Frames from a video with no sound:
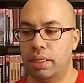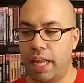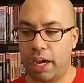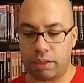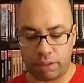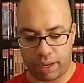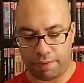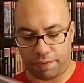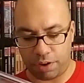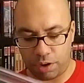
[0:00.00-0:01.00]
Now,
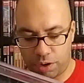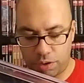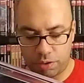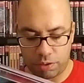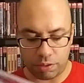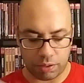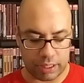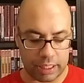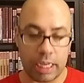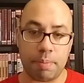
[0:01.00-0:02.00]
if you
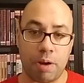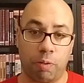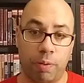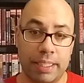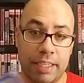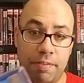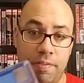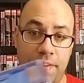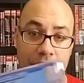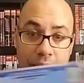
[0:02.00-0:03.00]
see my recent
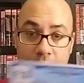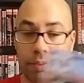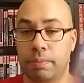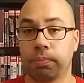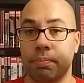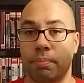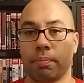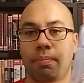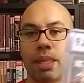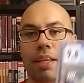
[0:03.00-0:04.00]
video
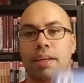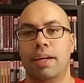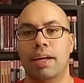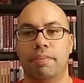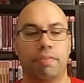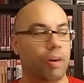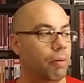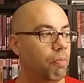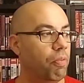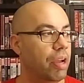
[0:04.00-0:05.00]

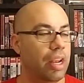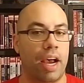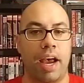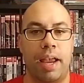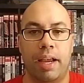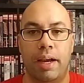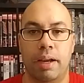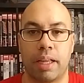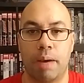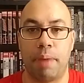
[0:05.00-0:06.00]
from when
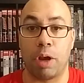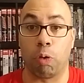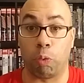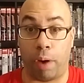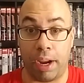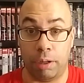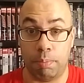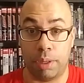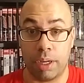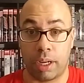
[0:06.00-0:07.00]
I got my Grail
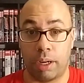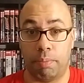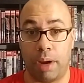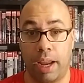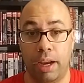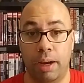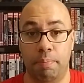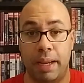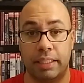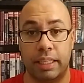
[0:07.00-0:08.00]
book, my
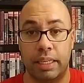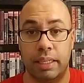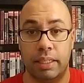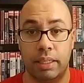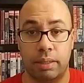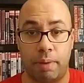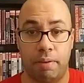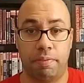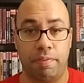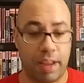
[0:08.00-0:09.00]

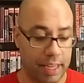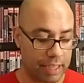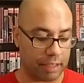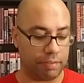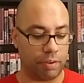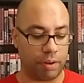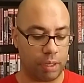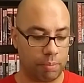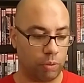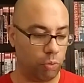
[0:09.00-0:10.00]
Fantastic Four
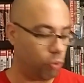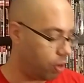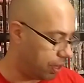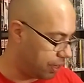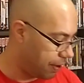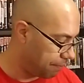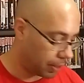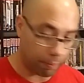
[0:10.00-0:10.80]
number 1,